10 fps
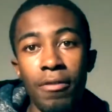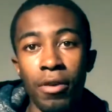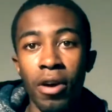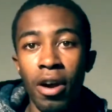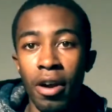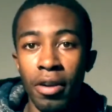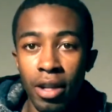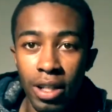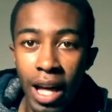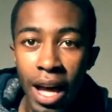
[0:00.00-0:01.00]
For
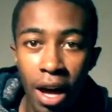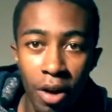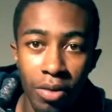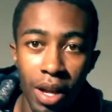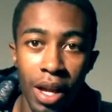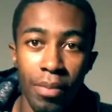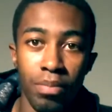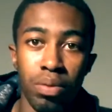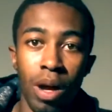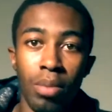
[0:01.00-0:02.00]
cloud
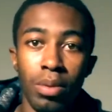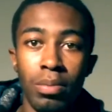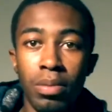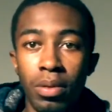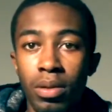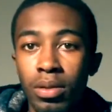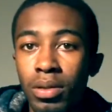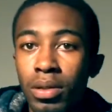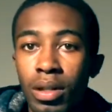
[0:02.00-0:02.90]
and probable,